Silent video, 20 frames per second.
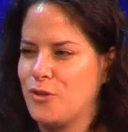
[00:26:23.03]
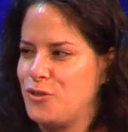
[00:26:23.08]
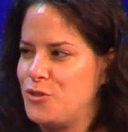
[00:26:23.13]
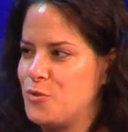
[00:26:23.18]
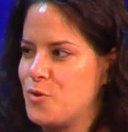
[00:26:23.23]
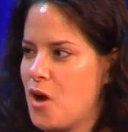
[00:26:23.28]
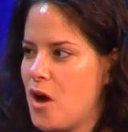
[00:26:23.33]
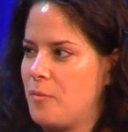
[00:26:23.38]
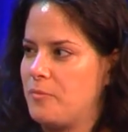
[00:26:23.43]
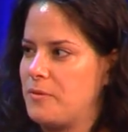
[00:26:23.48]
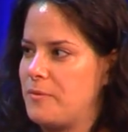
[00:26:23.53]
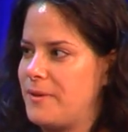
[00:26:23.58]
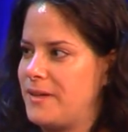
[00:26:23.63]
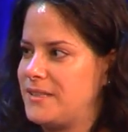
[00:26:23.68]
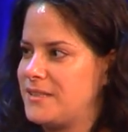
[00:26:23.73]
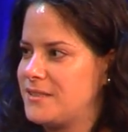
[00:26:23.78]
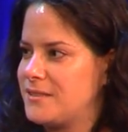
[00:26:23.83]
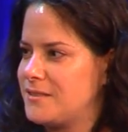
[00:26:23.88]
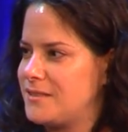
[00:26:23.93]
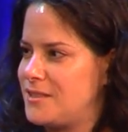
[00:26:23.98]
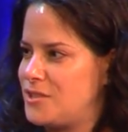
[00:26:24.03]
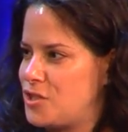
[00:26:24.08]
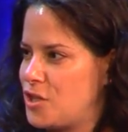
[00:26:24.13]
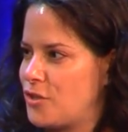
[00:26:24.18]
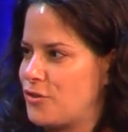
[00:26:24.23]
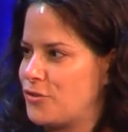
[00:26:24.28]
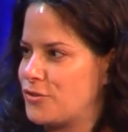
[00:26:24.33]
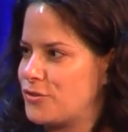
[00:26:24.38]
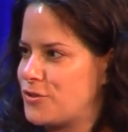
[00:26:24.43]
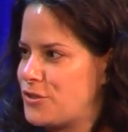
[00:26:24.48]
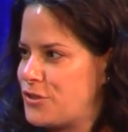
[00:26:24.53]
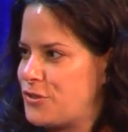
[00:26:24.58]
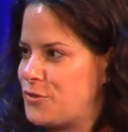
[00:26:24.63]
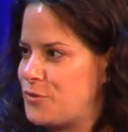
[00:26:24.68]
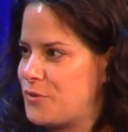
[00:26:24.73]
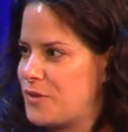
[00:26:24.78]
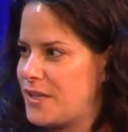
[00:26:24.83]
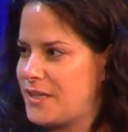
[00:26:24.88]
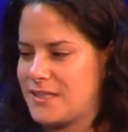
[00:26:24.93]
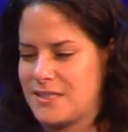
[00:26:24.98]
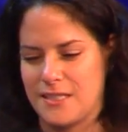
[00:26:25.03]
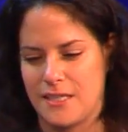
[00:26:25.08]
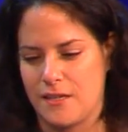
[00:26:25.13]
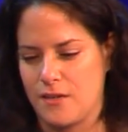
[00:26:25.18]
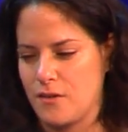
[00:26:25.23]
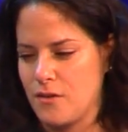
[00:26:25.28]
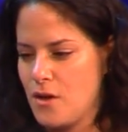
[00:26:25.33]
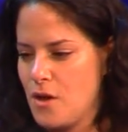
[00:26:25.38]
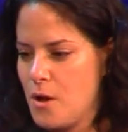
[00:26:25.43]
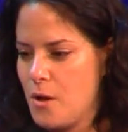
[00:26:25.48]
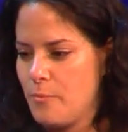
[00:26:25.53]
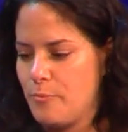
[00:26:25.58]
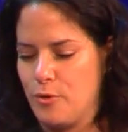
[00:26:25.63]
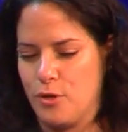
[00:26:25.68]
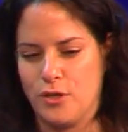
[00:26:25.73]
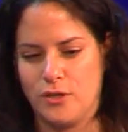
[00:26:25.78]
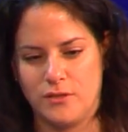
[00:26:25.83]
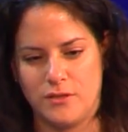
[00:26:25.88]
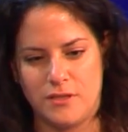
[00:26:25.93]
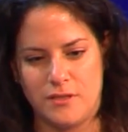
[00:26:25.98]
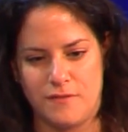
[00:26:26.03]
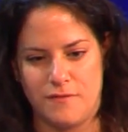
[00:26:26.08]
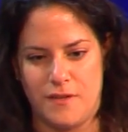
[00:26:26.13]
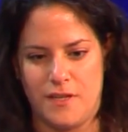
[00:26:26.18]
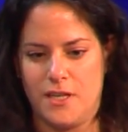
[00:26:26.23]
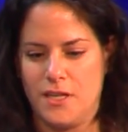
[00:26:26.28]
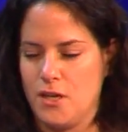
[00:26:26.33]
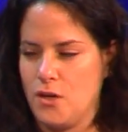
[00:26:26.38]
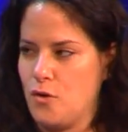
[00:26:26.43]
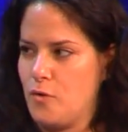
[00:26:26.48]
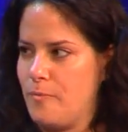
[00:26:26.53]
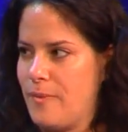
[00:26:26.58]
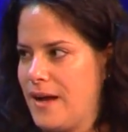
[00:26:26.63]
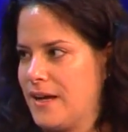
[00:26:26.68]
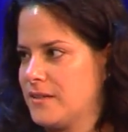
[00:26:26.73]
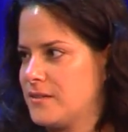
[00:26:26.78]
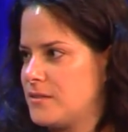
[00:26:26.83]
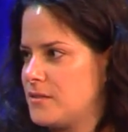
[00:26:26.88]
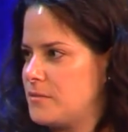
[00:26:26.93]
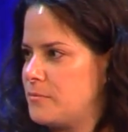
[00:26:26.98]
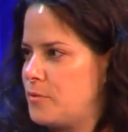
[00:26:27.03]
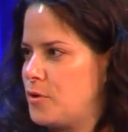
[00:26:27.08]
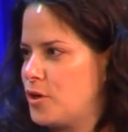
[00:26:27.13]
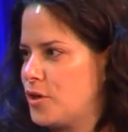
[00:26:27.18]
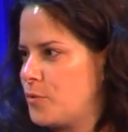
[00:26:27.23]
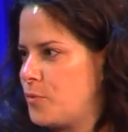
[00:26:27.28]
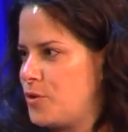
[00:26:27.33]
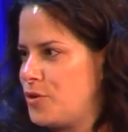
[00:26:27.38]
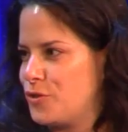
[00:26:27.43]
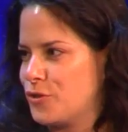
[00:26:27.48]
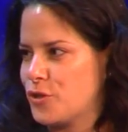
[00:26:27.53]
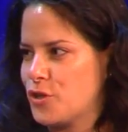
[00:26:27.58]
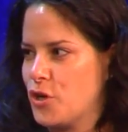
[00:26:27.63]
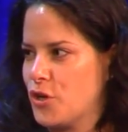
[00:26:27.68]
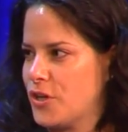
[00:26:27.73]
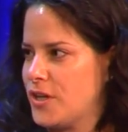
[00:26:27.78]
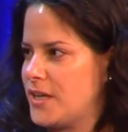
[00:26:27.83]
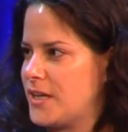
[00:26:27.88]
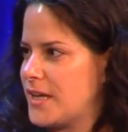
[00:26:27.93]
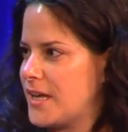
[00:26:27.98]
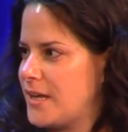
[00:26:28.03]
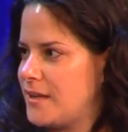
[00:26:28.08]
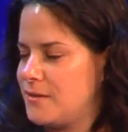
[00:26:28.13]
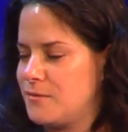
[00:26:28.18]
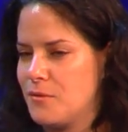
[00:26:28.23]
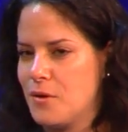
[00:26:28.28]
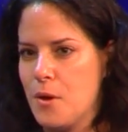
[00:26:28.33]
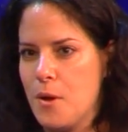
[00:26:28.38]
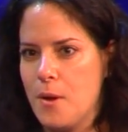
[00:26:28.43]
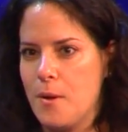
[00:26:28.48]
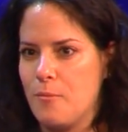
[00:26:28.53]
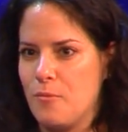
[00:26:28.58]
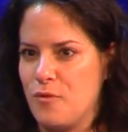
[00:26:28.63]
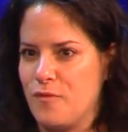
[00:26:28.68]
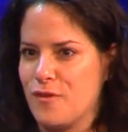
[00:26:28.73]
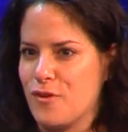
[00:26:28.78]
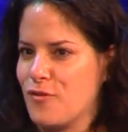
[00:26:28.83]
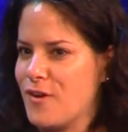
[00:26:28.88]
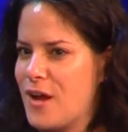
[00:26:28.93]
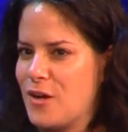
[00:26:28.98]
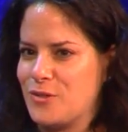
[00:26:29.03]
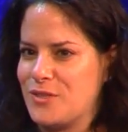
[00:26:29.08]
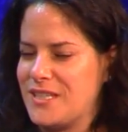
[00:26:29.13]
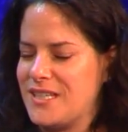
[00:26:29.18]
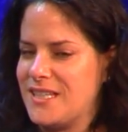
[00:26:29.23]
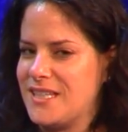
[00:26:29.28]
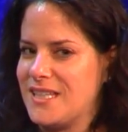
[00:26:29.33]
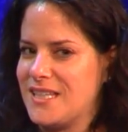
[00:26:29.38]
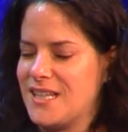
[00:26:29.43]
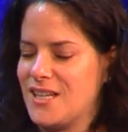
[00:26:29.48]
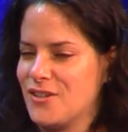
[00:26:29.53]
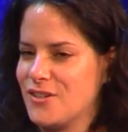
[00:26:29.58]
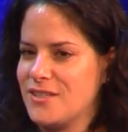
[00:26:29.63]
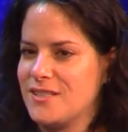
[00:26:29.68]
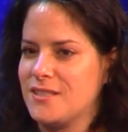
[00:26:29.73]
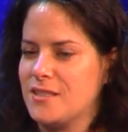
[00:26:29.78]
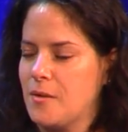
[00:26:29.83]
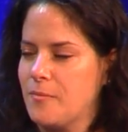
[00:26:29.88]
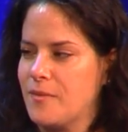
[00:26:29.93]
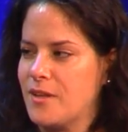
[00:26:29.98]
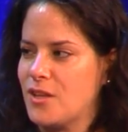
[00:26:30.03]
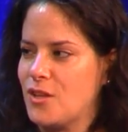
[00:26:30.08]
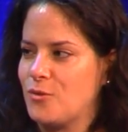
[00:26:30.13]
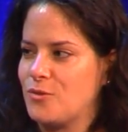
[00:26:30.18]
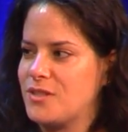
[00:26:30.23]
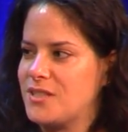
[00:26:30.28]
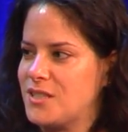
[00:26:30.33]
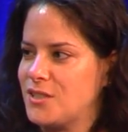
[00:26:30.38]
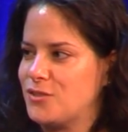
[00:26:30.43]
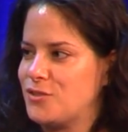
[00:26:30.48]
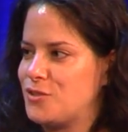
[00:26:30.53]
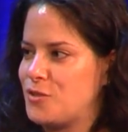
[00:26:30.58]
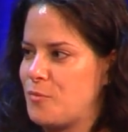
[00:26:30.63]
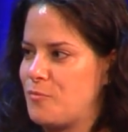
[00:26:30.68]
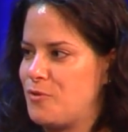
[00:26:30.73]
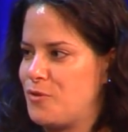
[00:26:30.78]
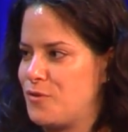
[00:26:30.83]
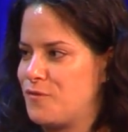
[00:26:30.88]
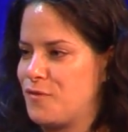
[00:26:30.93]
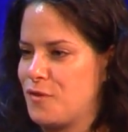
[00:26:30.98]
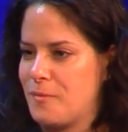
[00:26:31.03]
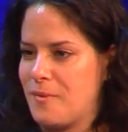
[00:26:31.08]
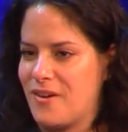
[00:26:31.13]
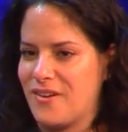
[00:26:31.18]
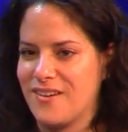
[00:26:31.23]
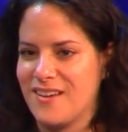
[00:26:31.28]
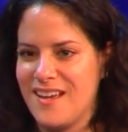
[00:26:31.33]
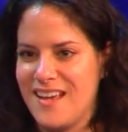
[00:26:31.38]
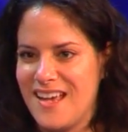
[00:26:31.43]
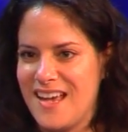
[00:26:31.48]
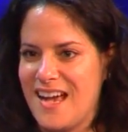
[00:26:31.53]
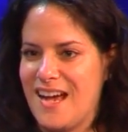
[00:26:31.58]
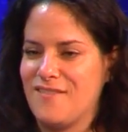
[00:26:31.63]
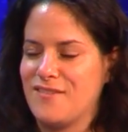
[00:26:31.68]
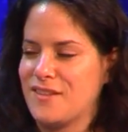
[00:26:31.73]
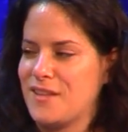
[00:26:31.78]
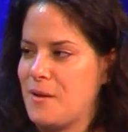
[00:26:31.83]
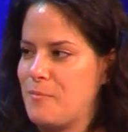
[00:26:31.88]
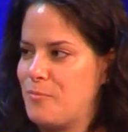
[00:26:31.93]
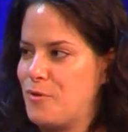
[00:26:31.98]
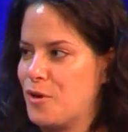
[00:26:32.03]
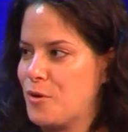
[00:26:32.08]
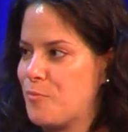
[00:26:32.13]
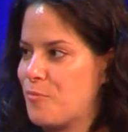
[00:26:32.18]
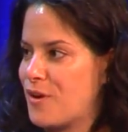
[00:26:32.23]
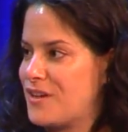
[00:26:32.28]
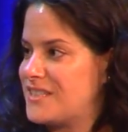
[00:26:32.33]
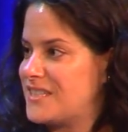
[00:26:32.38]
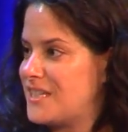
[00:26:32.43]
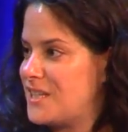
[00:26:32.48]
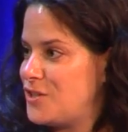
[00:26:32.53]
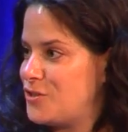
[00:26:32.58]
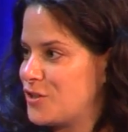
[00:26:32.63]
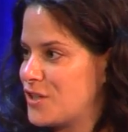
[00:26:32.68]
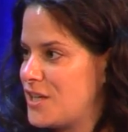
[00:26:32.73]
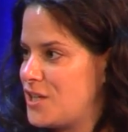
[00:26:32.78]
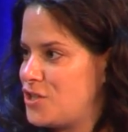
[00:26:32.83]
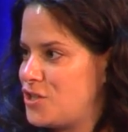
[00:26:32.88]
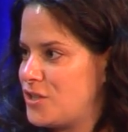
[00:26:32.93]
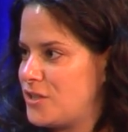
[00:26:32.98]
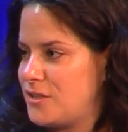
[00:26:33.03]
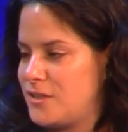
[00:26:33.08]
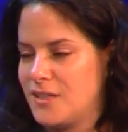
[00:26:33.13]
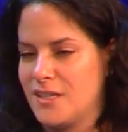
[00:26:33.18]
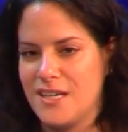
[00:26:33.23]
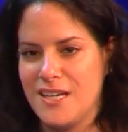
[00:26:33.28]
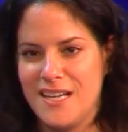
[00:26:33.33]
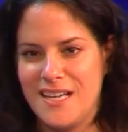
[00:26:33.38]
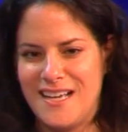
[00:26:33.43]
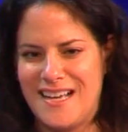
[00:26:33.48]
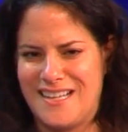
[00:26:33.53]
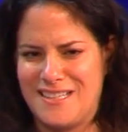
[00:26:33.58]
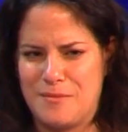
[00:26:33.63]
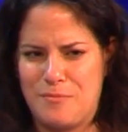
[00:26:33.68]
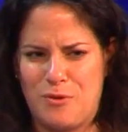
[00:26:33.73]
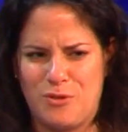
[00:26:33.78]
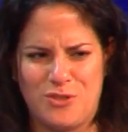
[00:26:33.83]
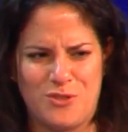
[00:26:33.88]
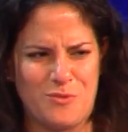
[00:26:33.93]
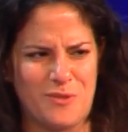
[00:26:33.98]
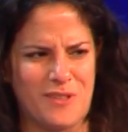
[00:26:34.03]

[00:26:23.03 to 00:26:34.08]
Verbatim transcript: the two complement each other too, that it's like book to video, back to the book when you're cooking and moving around. And there is something though still so beautiful about having that book present in your kitchen as opposed